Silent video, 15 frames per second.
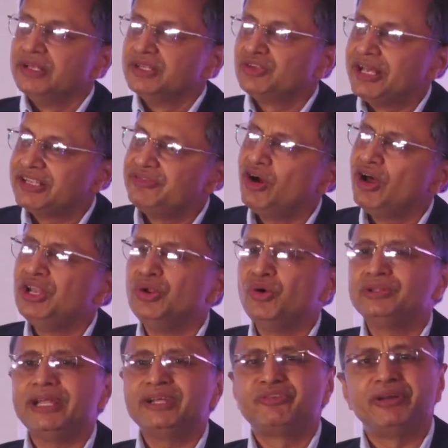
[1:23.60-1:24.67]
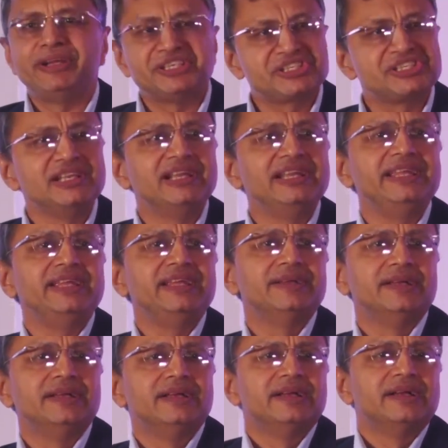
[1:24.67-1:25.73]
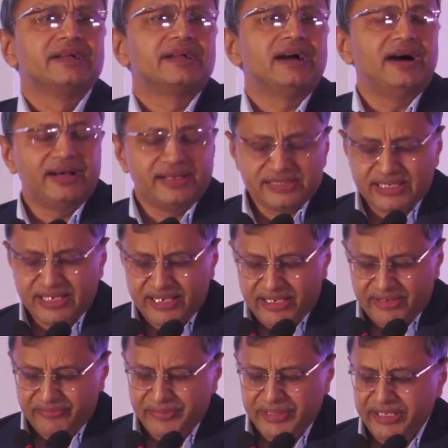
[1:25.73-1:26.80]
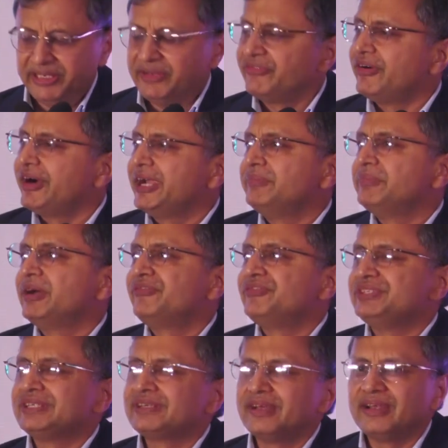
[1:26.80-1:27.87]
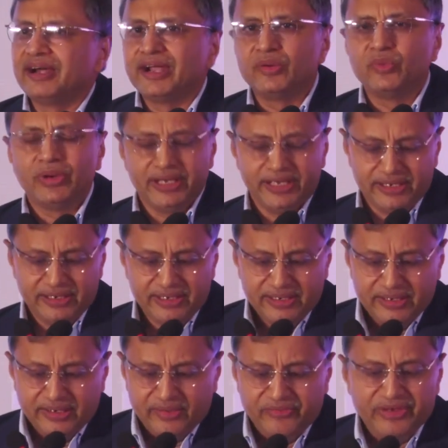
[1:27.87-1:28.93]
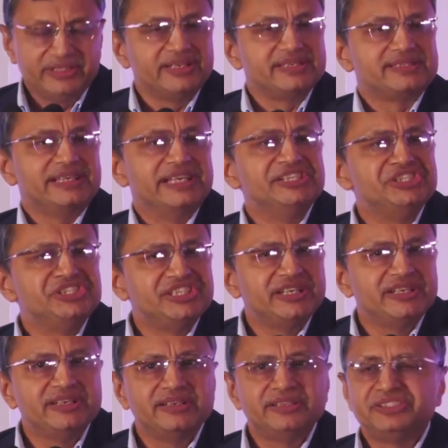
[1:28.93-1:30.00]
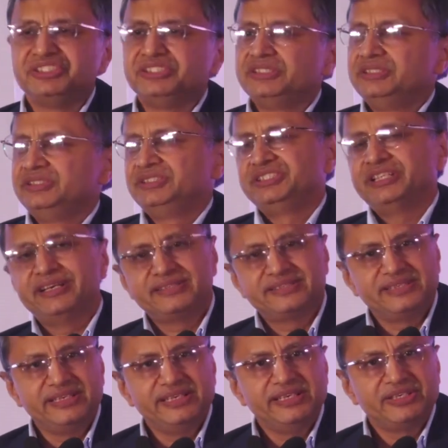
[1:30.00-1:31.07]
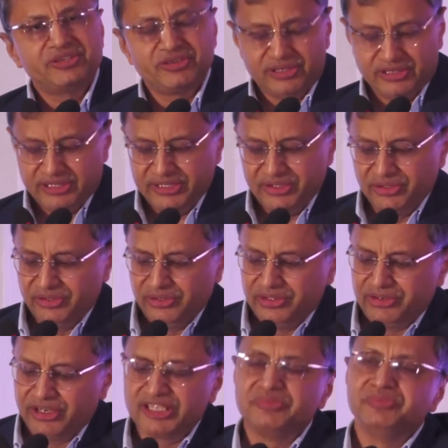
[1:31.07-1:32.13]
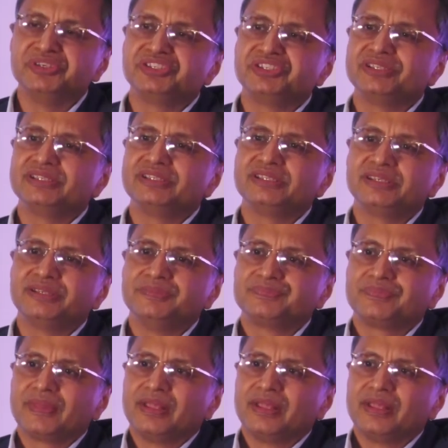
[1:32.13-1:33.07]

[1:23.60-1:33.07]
So as we all know that traditionally, cars have been defined by physical hardware, whether it's engine, chassis, transmissions.